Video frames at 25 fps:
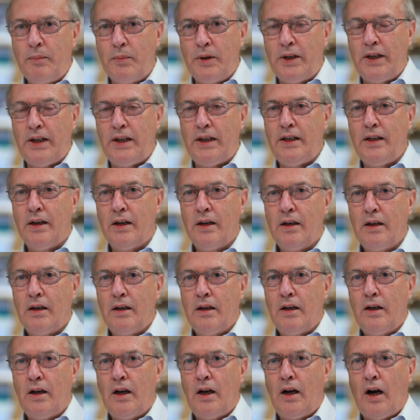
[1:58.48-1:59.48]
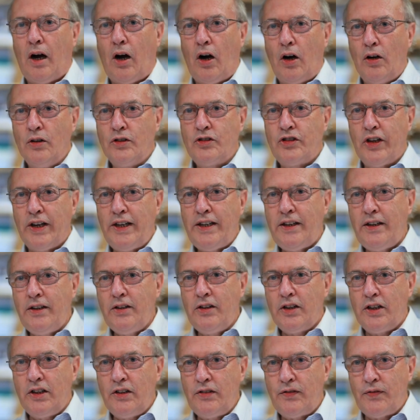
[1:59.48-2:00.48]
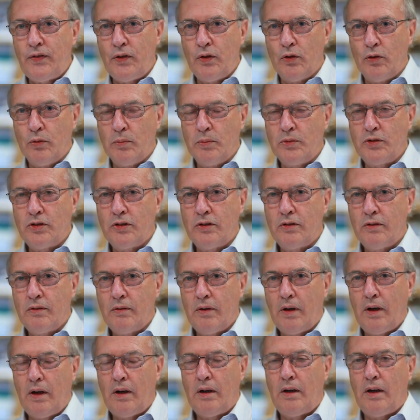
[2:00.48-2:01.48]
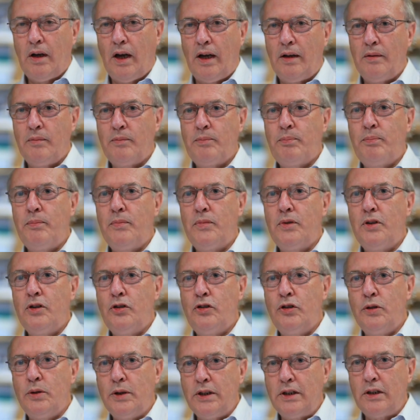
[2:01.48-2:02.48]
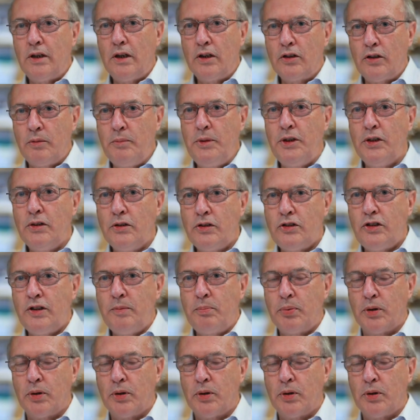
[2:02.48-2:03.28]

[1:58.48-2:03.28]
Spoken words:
me on taking these films and doing a community